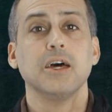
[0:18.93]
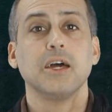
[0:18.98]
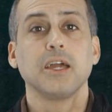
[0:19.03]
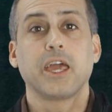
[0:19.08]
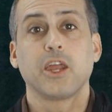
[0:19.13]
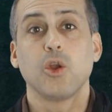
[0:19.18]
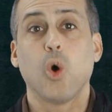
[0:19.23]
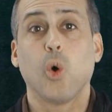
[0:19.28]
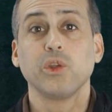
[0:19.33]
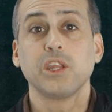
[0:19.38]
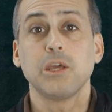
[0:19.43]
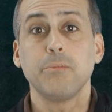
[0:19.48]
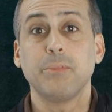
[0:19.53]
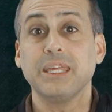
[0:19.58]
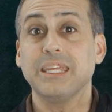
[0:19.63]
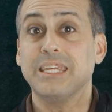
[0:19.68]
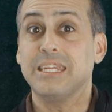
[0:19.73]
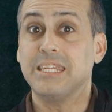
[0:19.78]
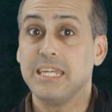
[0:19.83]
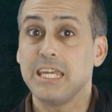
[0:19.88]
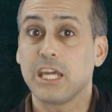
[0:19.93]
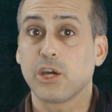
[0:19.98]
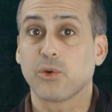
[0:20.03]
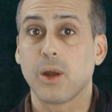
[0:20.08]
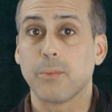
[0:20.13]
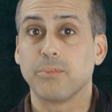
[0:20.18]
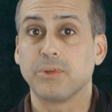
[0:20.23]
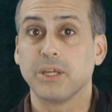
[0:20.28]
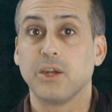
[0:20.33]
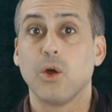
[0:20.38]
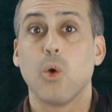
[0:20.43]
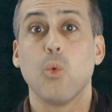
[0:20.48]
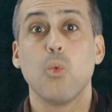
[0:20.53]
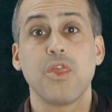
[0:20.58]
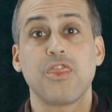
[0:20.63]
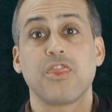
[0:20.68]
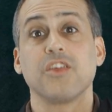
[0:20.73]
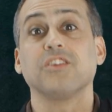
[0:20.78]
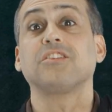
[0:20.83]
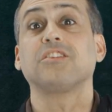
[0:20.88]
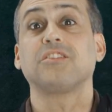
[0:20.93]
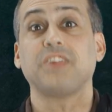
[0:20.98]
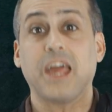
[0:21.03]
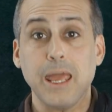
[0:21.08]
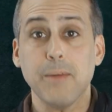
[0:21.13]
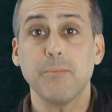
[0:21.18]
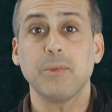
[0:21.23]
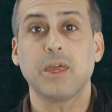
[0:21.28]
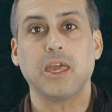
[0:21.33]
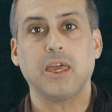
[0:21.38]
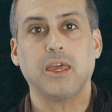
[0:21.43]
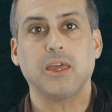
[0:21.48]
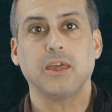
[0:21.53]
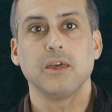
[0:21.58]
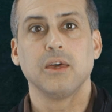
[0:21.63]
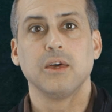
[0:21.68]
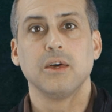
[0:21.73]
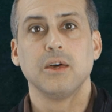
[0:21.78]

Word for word: can only be decrypted with the same key,